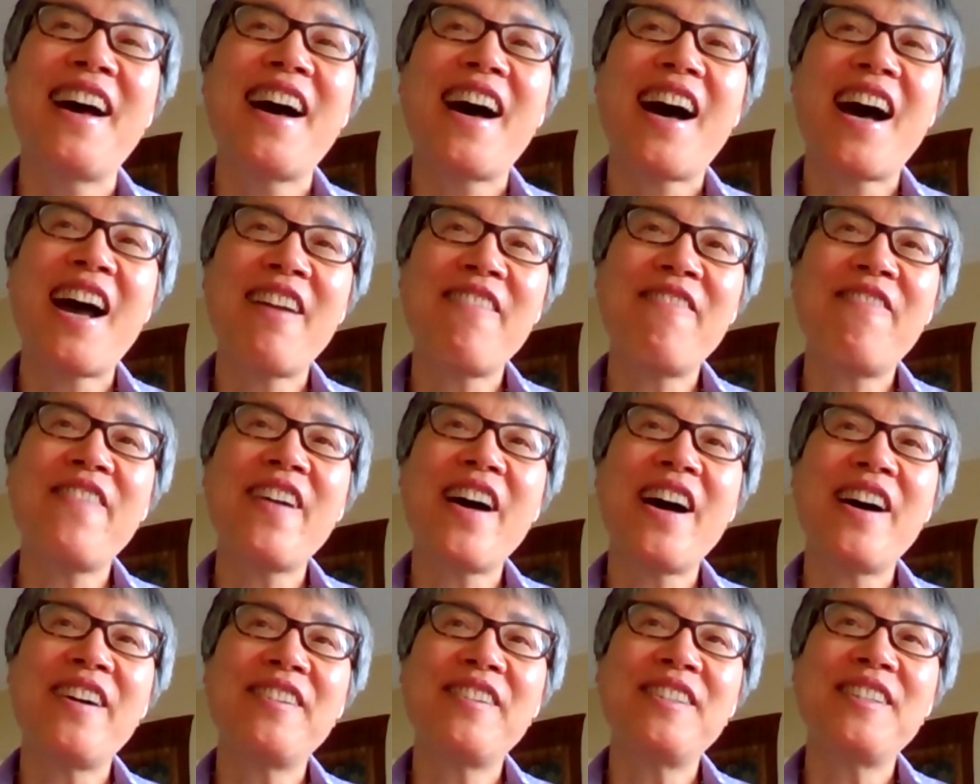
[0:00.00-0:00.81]
I
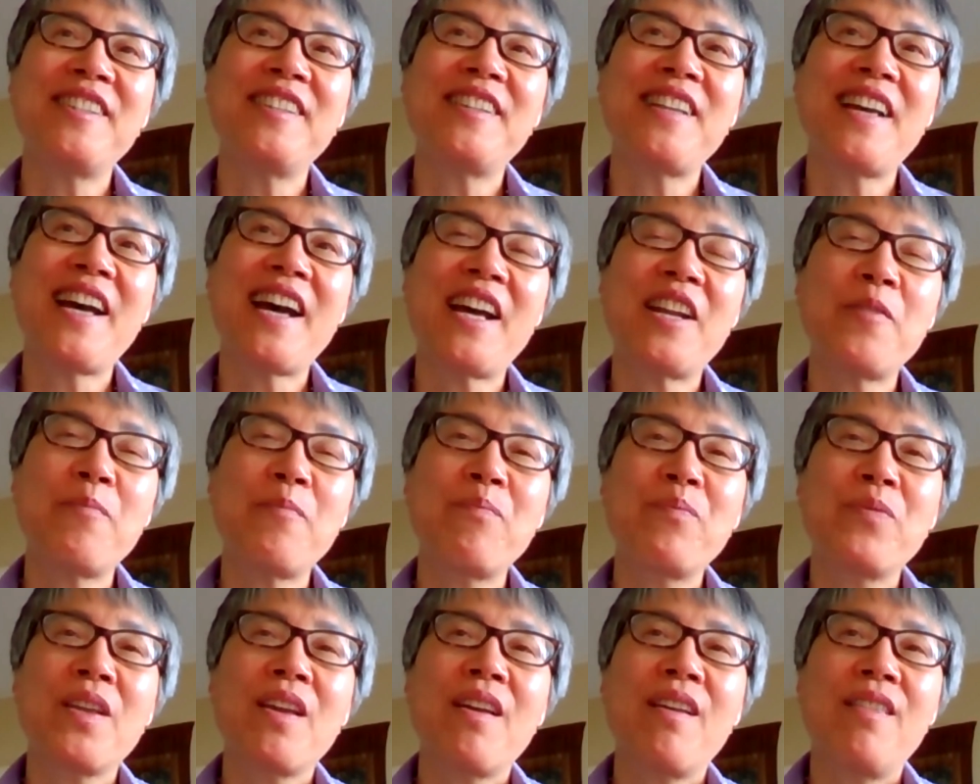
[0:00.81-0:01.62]
found that
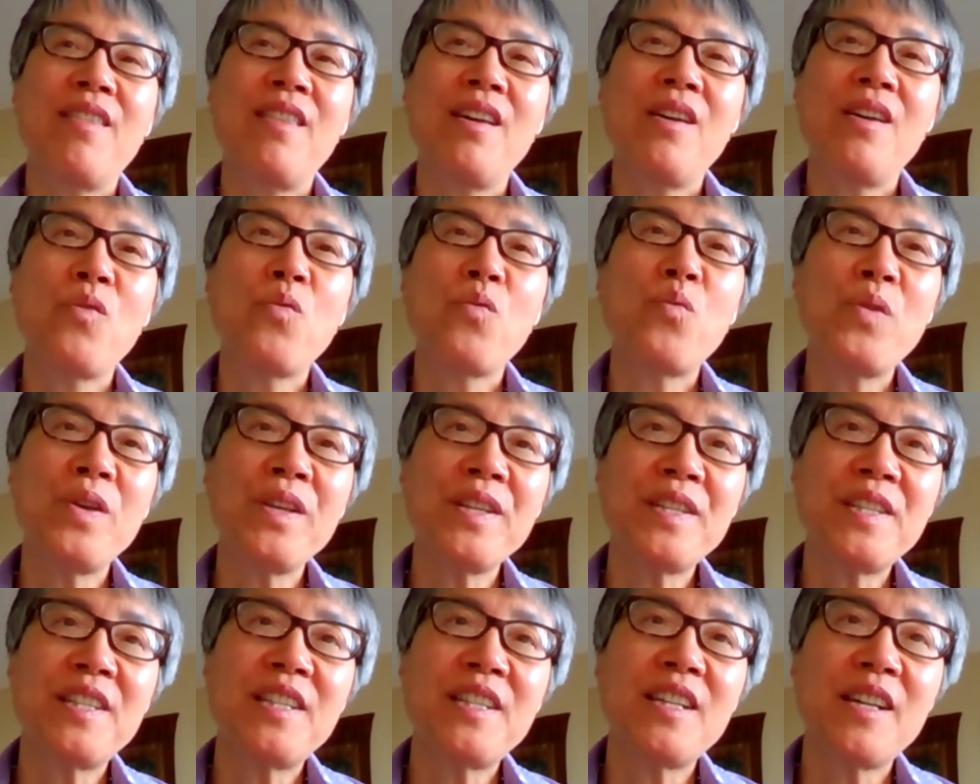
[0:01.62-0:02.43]
the
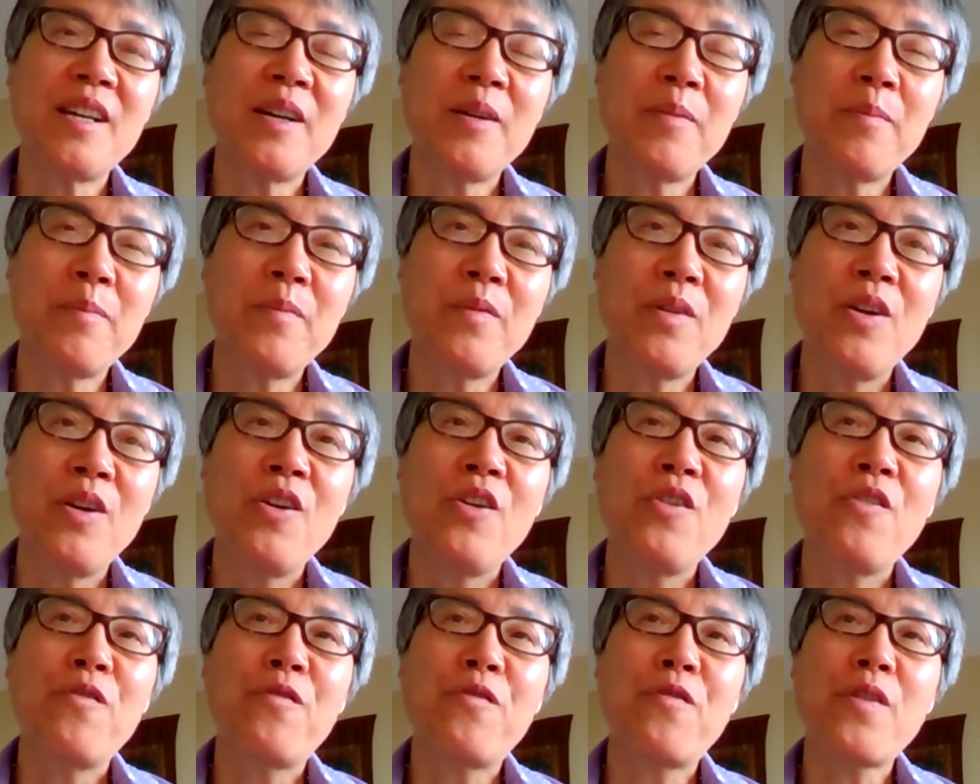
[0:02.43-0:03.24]
wisdom
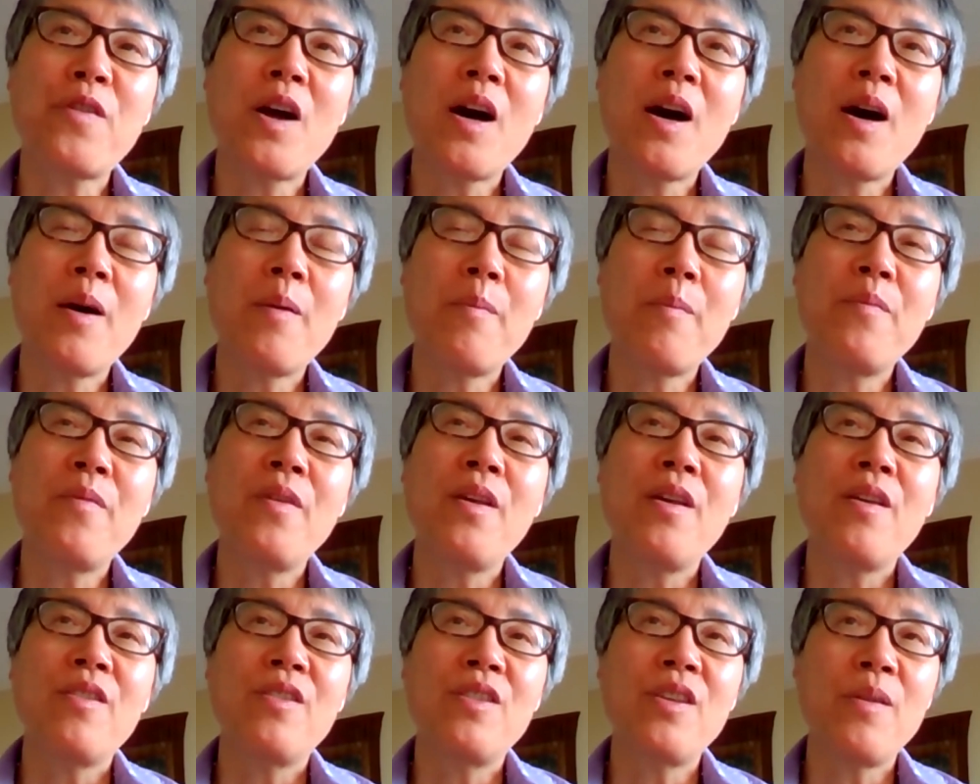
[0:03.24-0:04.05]
from
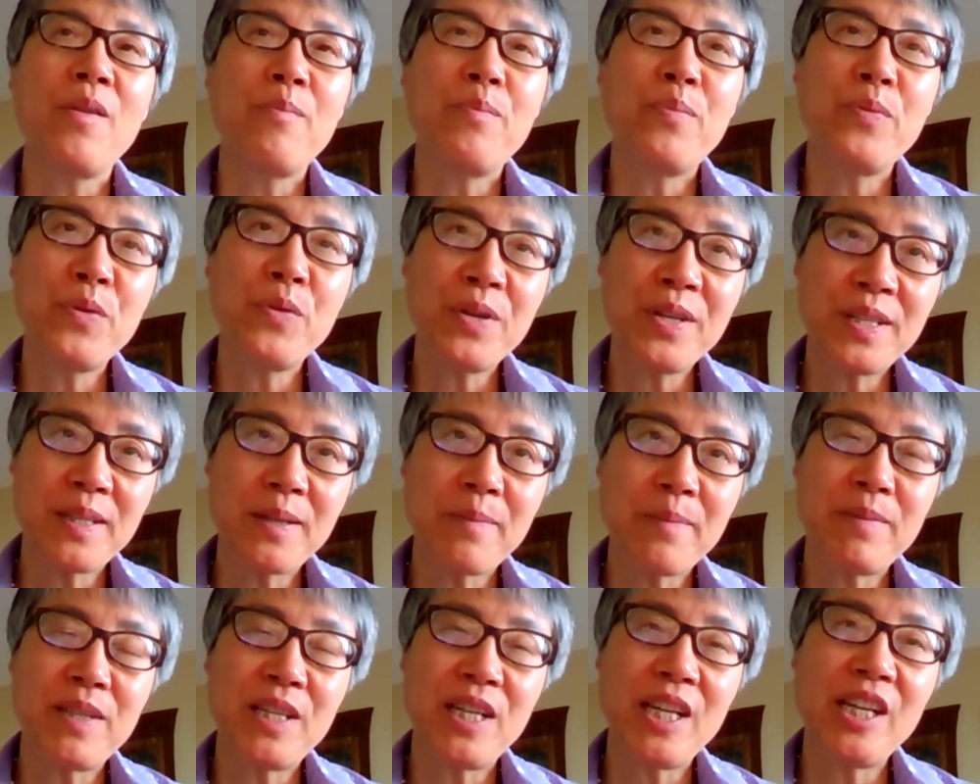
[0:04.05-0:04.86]
the
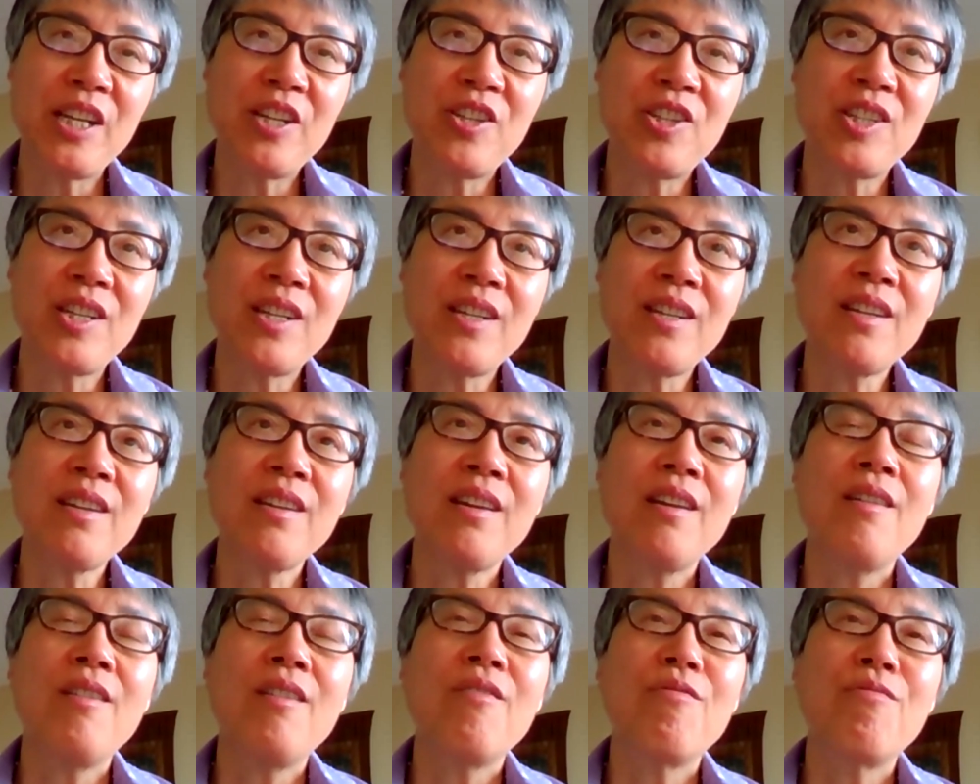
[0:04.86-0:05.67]
Buddhism teaching
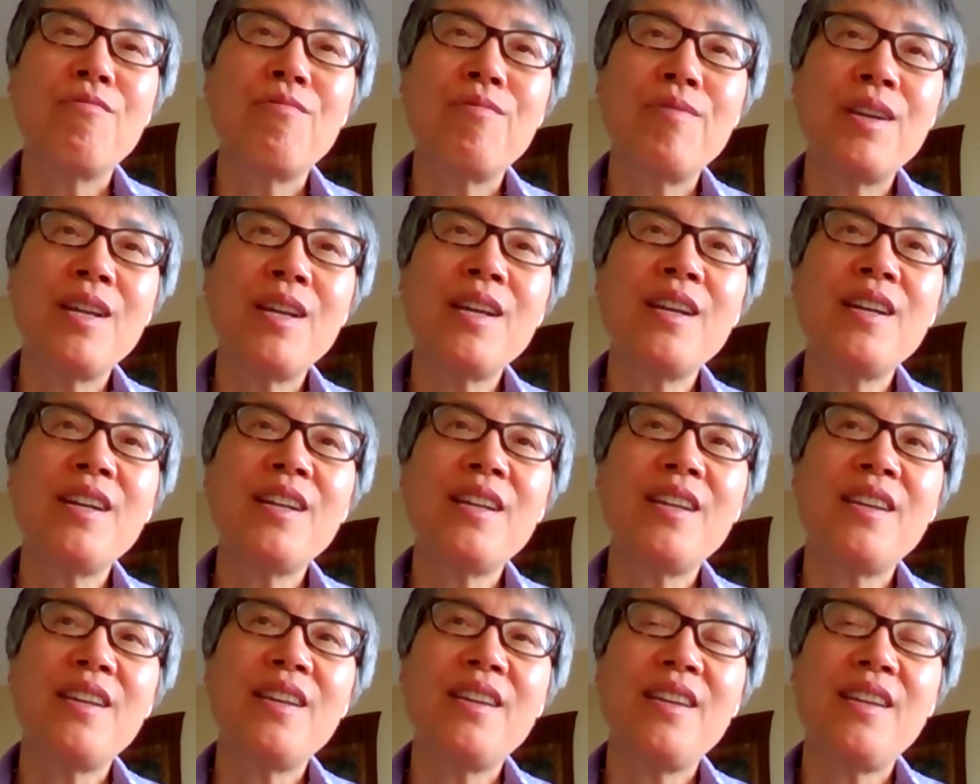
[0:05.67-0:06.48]

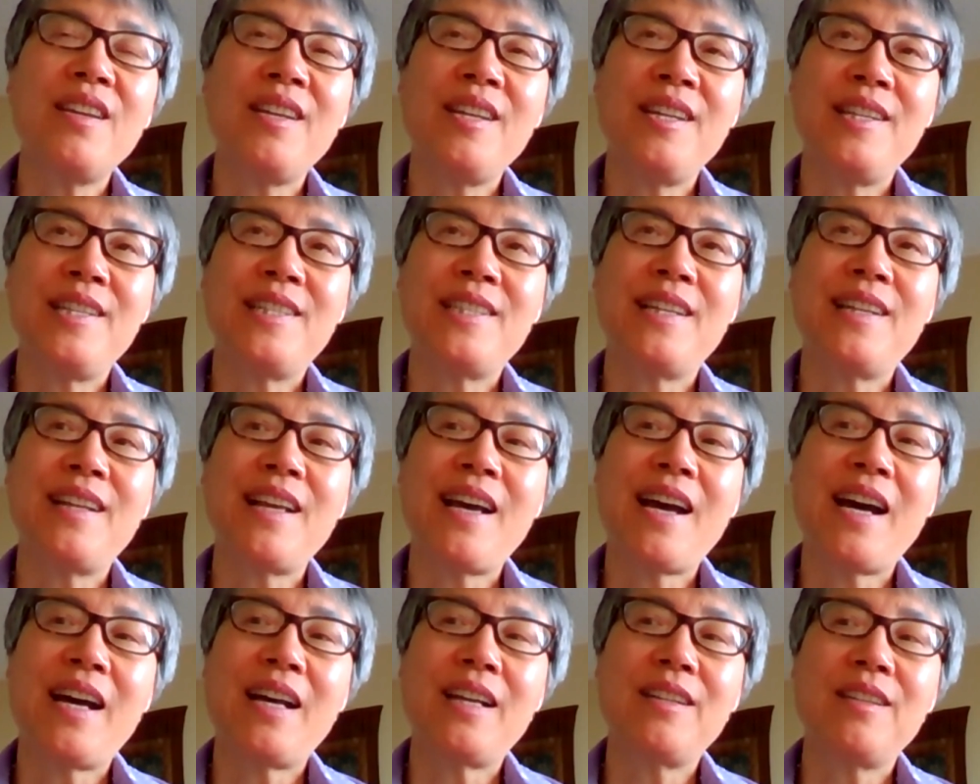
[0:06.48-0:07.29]
really is
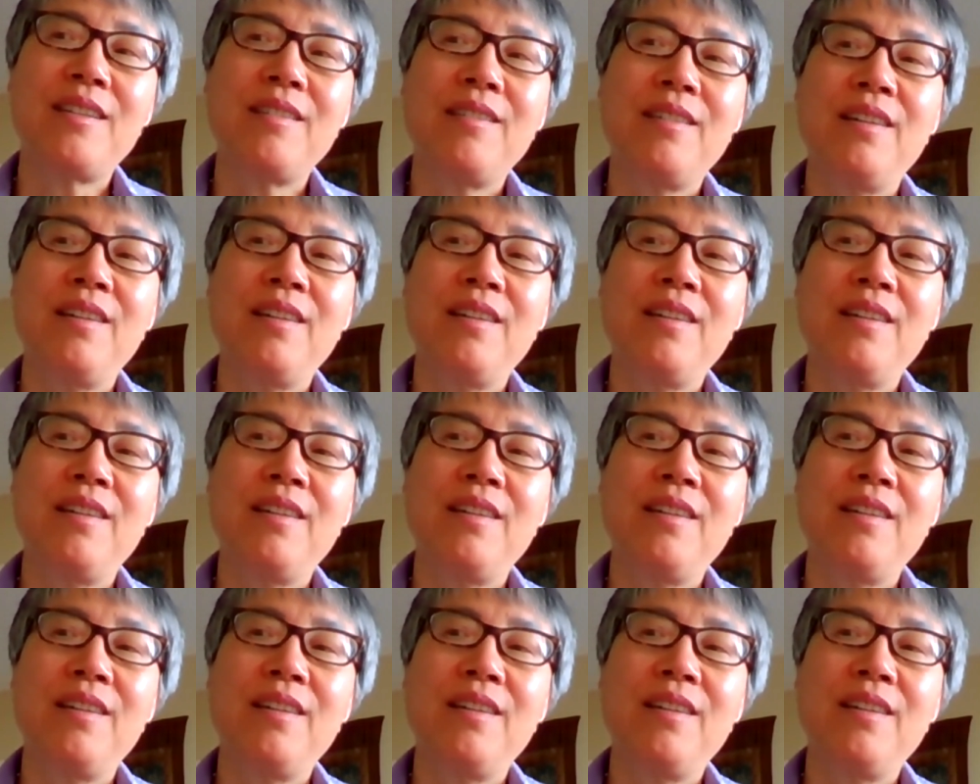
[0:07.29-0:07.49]
that,